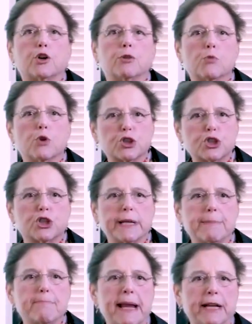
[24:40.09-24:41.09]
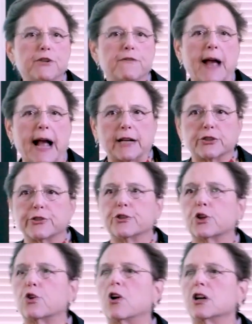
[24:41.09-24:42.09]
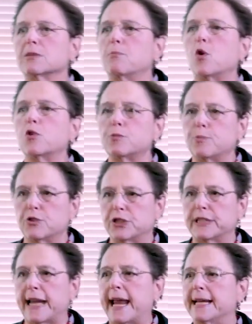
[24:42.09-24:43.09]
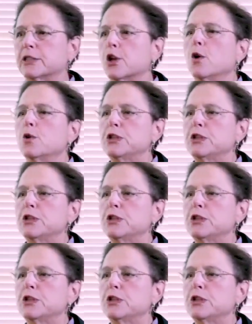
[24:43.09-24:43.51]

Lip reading: commercially manufactured across multiple states,